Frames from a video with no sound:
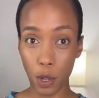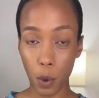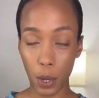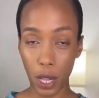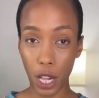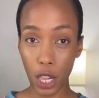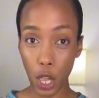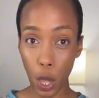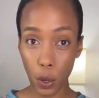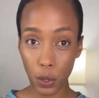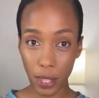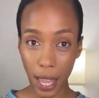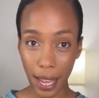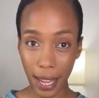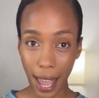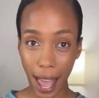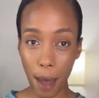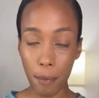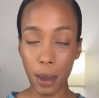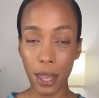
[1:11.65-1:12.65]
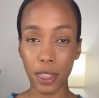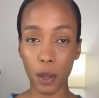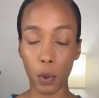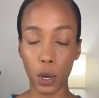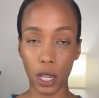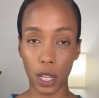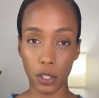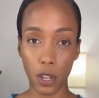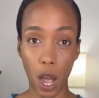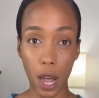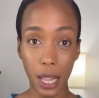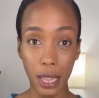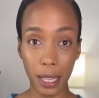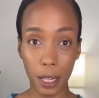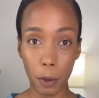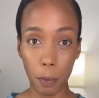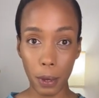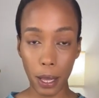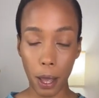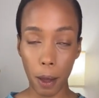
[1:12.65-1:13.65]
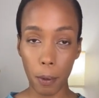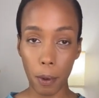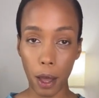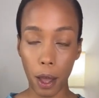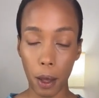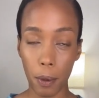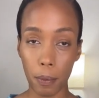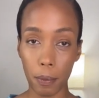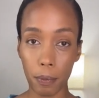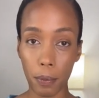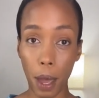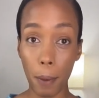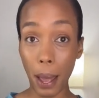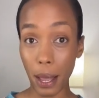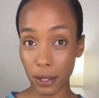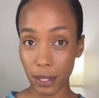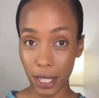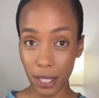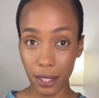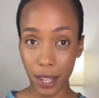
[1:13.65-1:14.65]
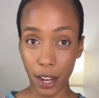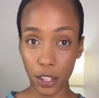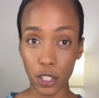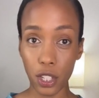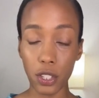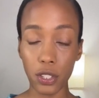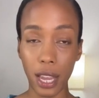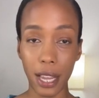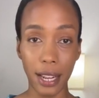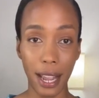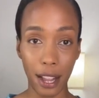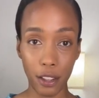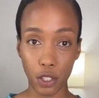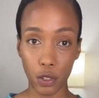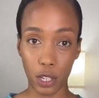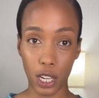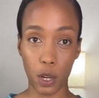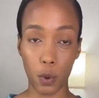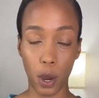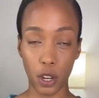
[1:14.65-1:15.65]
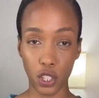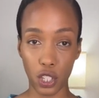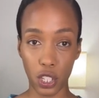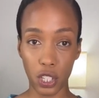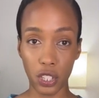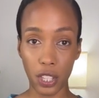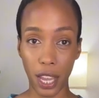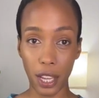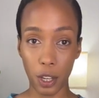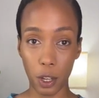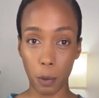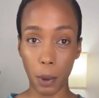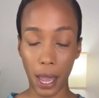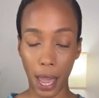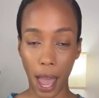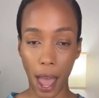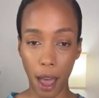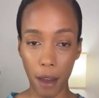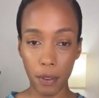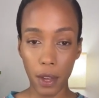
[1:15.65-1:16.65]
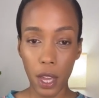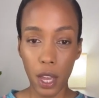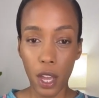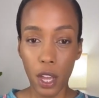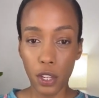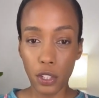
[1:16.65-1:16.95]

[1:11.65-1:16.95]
So I'm going to close that gap, and then we're going to talk a little bit about C-sections and answer any questions that you may have.